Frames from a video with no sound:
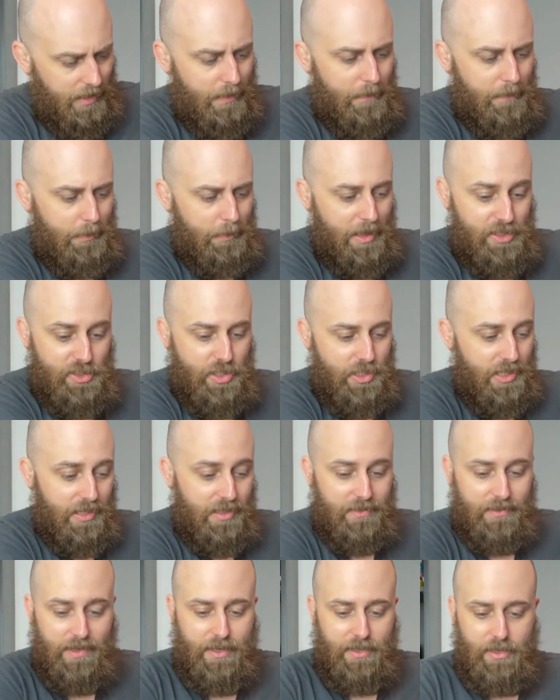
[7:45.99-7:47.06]
mentioning
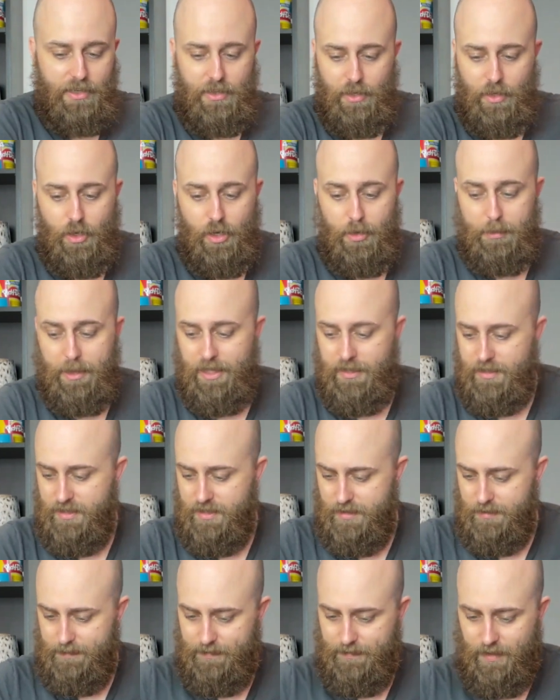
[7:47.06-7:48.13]
it down in the
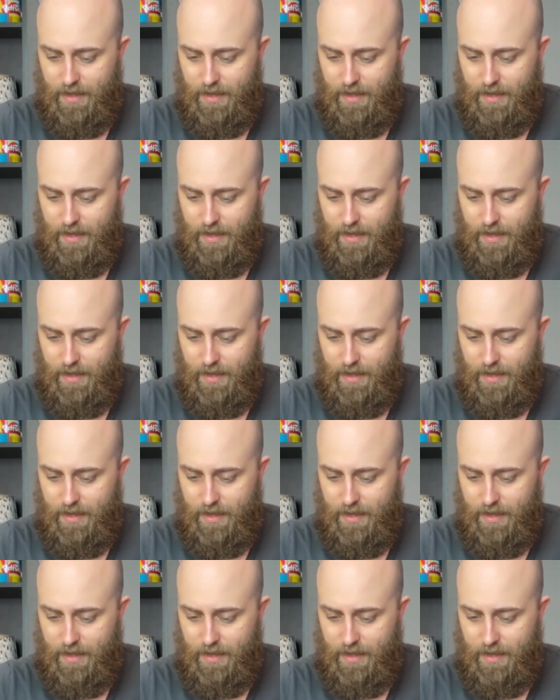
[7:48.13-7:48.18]
comments,